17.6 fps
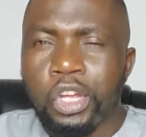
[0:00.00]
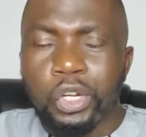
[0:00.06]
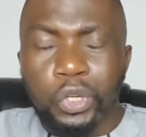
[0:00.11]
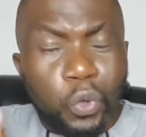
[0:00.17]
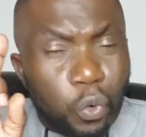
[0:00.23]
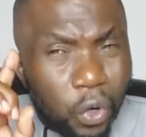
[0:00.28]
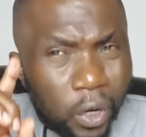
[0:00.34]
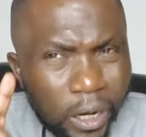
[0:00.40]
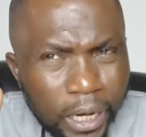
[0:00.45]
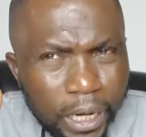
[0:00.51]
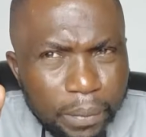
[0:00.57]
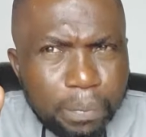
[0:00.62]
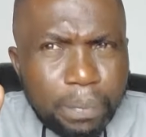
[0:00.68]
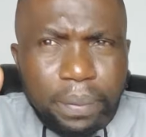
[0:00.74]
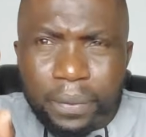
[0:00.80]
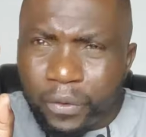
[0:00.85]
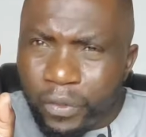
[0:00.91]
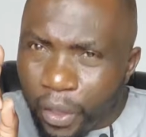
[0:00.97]
to
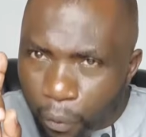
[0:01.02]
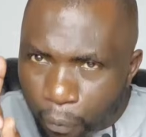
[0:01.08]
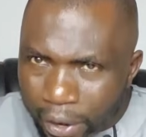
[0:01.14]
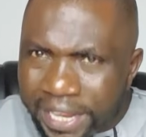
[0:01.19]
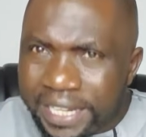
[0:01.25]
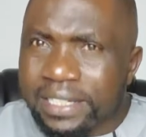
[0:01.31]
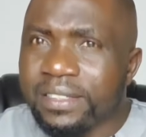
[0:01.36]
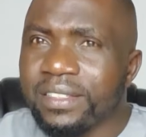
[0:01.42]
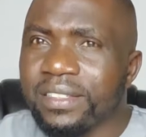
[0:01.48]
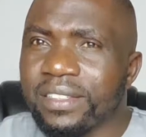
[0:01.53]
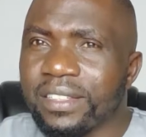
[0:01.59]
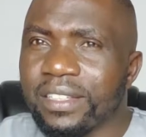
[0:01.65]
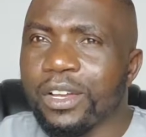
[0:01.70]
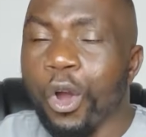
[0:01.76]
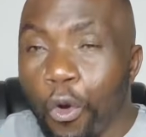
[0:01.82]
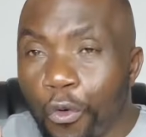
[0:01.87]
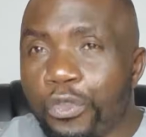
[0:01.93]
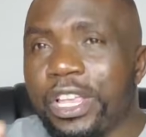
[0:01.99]
clip the wings
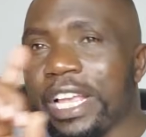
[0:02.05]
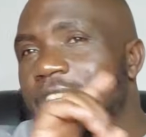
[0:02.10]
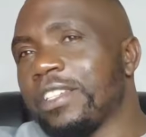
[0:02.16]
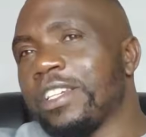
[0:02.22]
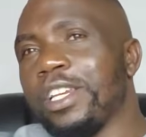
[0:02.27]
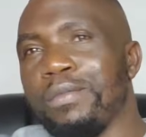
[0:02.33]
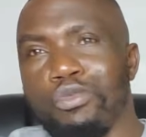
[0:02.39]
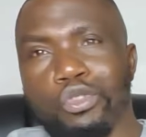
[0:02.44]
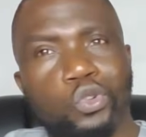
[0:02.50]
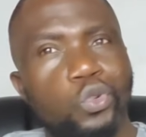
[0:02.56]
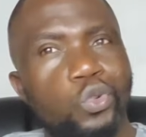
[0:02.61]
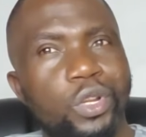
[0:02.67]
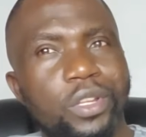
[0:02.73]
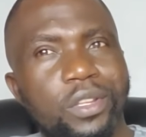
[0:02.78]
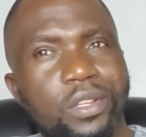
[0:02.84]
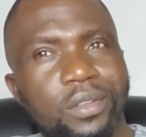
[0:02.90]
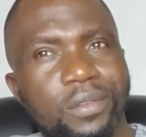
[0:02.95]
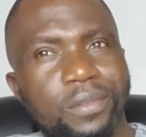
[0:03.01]
of Justin Muturi.
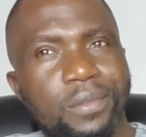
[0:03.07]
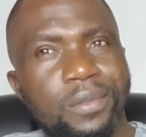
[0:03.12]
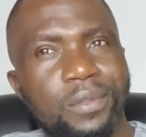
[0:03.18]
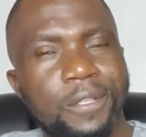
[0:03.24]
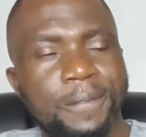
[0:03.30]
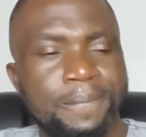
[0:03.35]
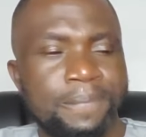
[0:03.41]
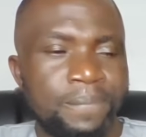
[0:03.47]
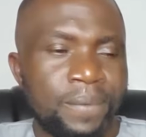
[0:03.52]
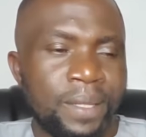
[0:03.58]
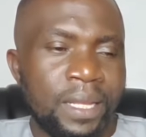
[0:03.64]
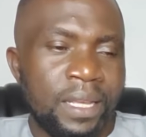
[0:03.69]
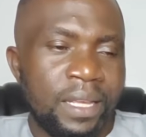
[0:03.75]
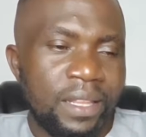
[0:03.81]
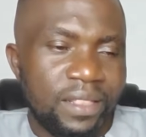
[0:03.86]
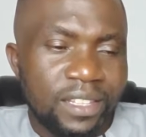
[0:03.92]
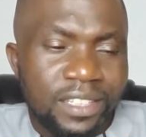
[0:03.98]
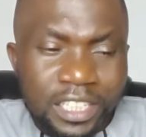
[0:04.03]

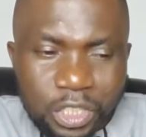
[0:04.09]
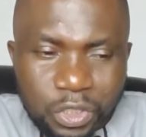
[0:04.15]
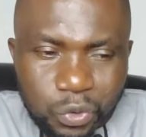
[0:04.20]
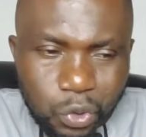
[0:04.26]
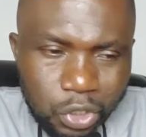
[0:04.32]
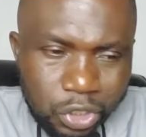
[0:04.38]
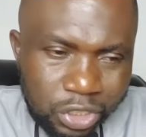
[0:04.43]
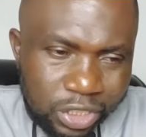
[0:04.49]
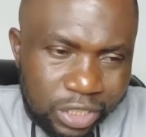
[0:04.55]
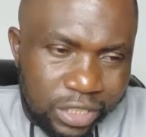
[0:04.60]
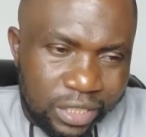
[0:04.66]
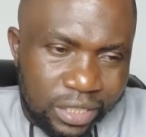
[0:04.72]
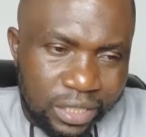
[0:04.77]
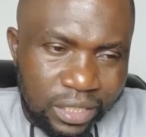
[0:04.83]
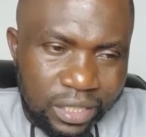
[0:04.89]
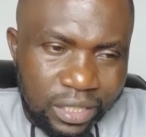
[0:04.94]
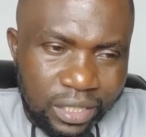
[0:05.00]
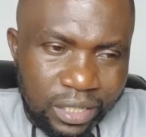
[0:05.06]
This is what
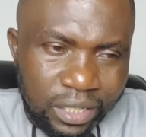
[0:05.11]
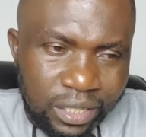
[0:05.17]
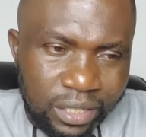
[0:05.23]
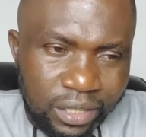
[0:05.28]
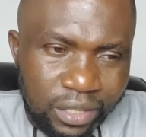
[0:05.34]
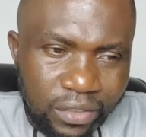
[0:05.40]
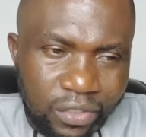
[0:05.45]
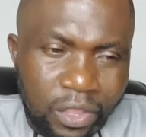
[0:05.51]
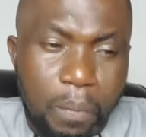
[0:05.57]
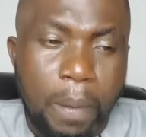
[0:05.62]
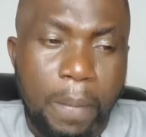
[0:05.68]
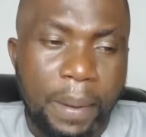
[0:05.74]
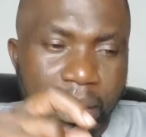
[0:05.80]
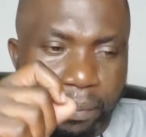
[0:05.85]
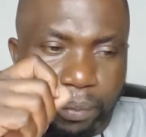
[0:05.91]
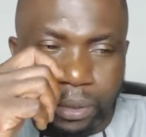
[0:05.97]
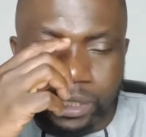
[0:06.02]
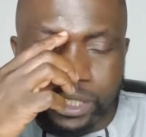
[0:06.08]
the paper
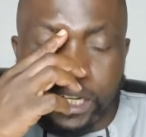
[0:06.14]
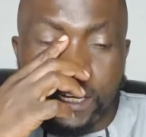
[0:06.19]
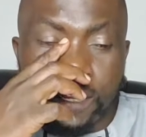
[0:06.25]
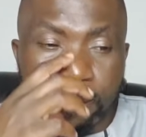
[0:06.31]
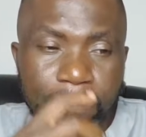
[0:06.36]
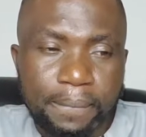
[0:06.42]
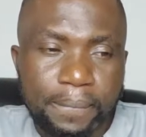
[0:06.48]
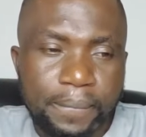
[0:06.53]
reported,